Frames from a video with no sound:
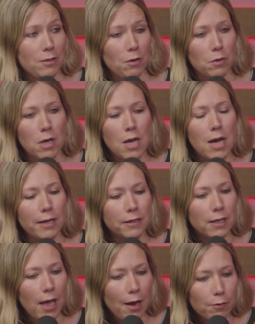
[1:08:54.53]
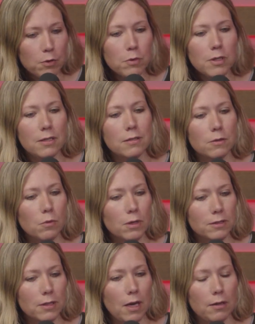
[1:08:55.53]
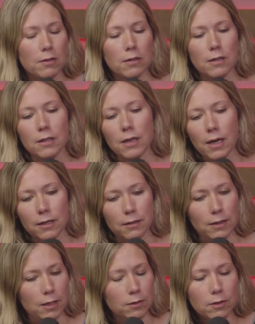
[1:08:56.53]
So I think everyone needs to work together and kind of